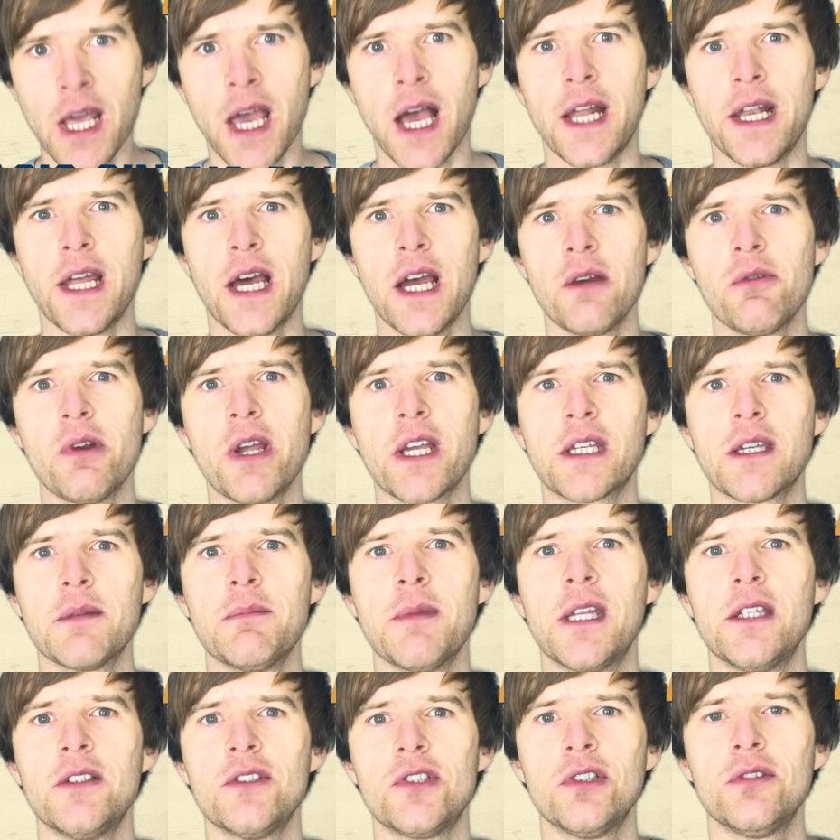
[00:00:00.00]
And I
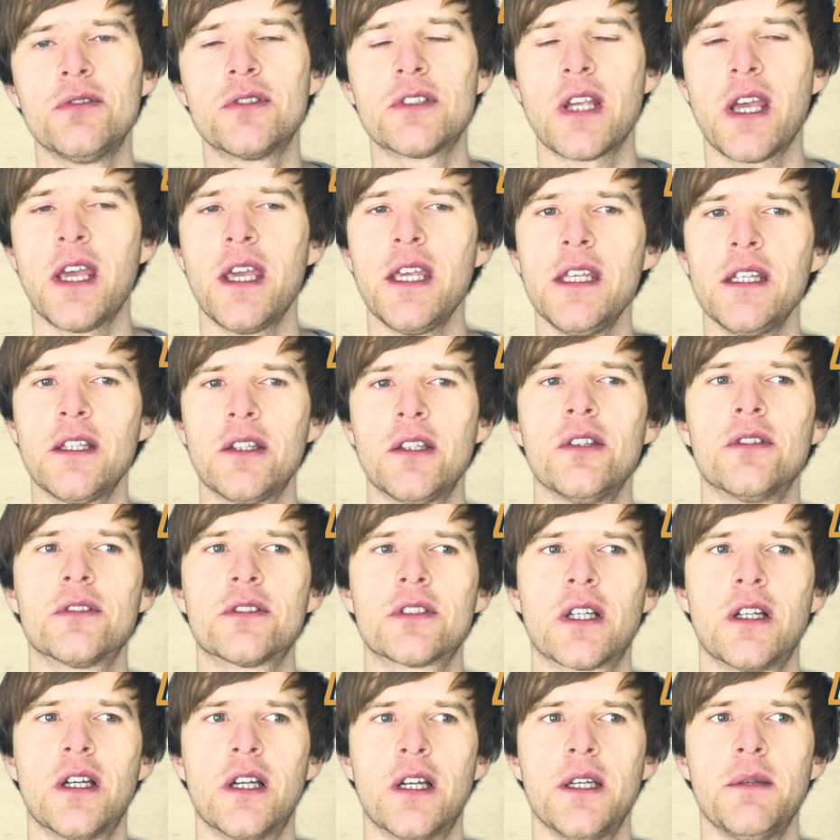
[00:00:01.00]
recommend you take your
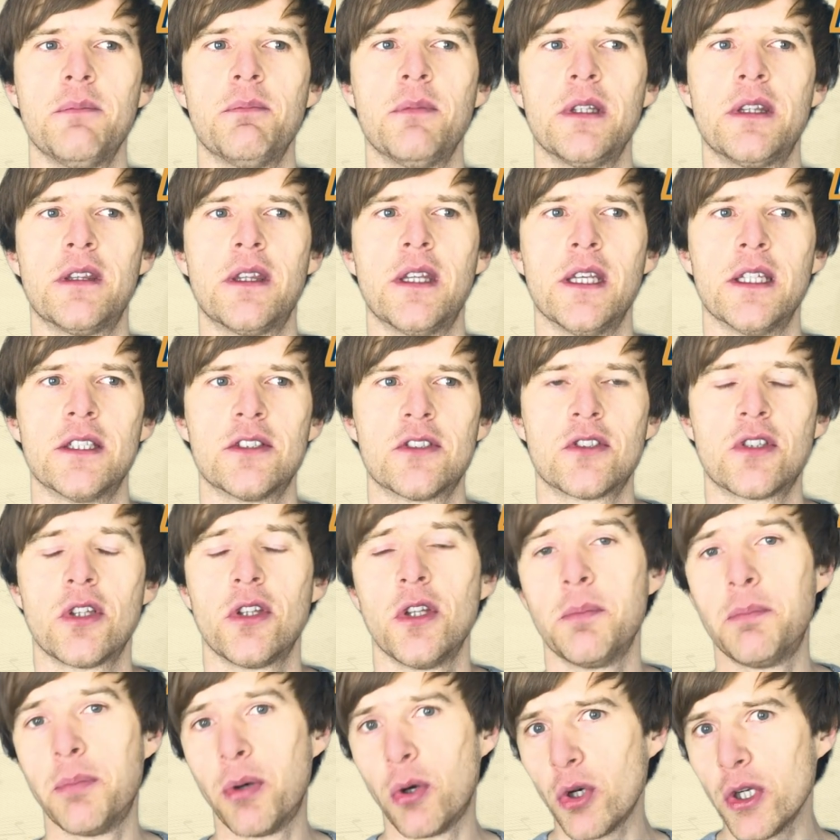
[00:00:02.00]
time with this to
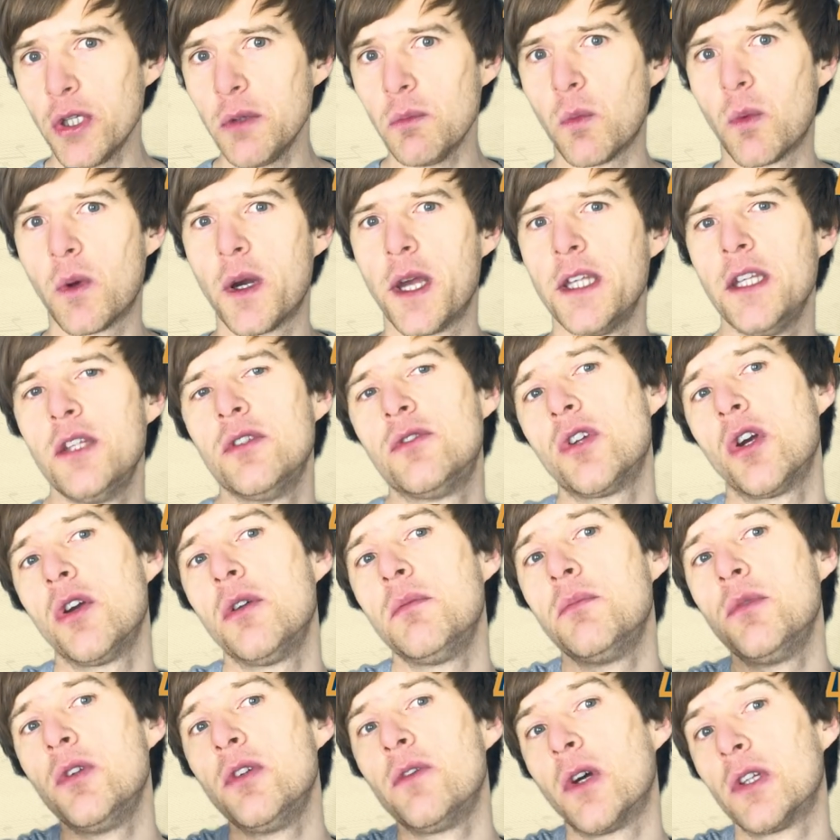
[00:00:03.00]
the point where you
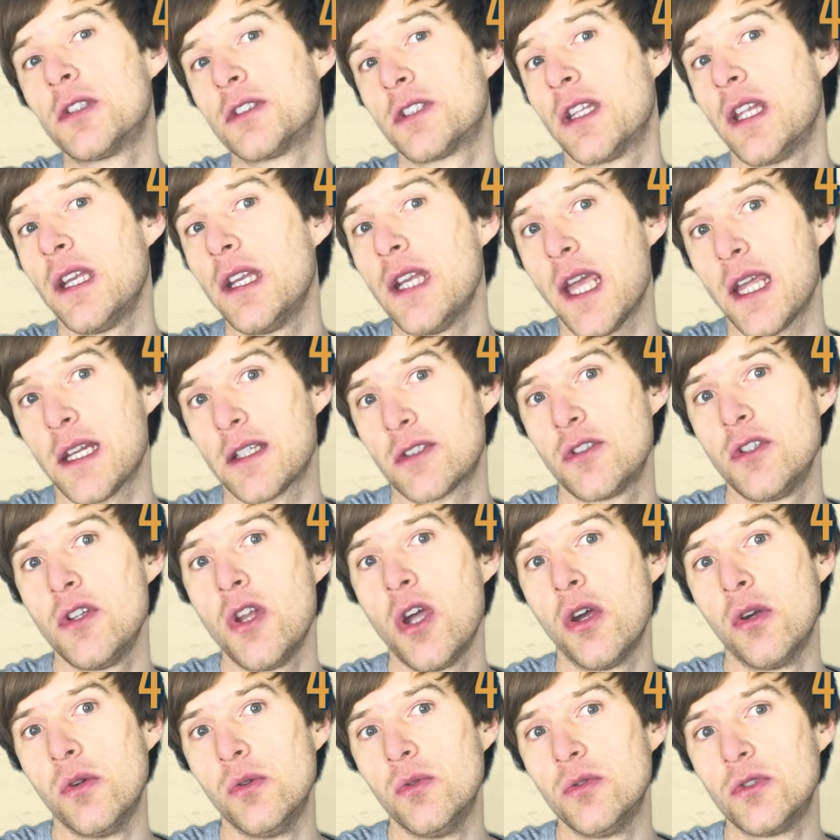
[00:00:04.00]
don't move on to the next
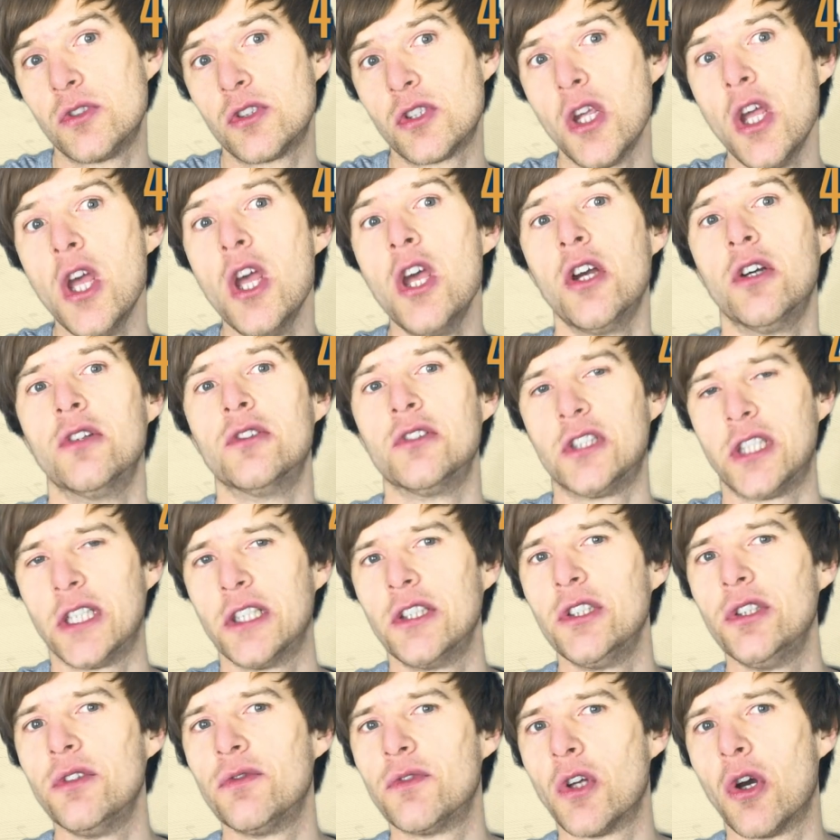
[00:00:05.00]
note
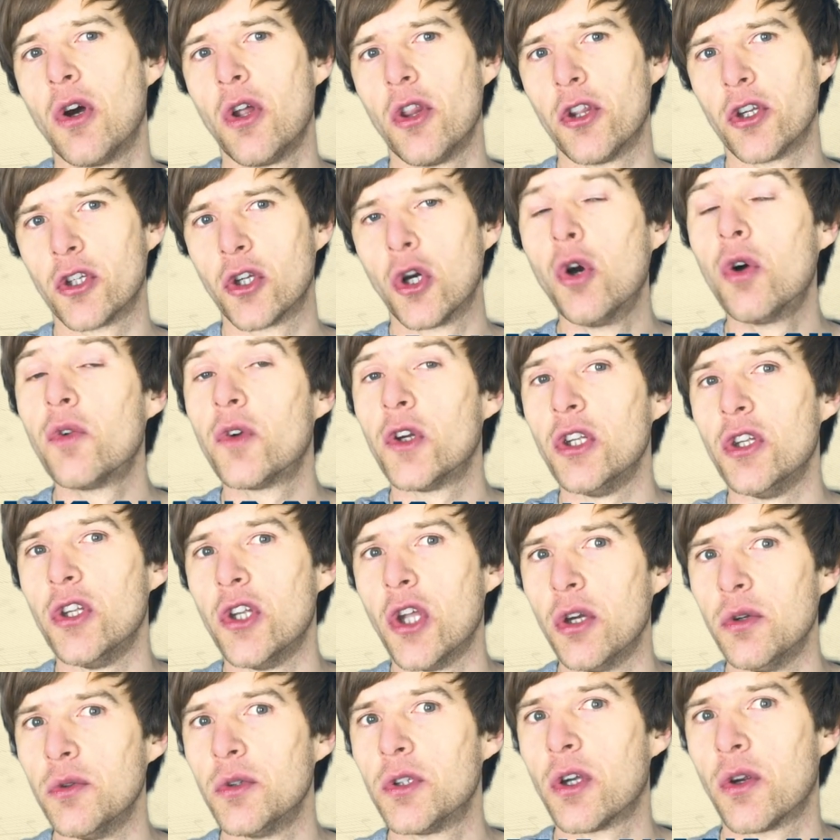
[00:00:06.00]
until you've got the current
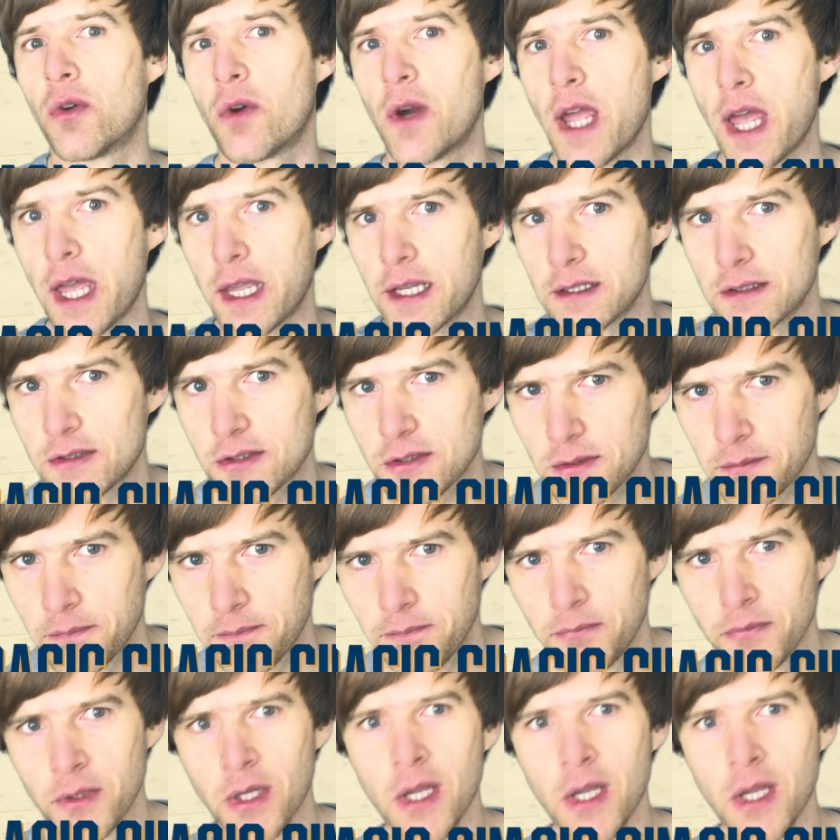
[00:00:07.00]
note correct.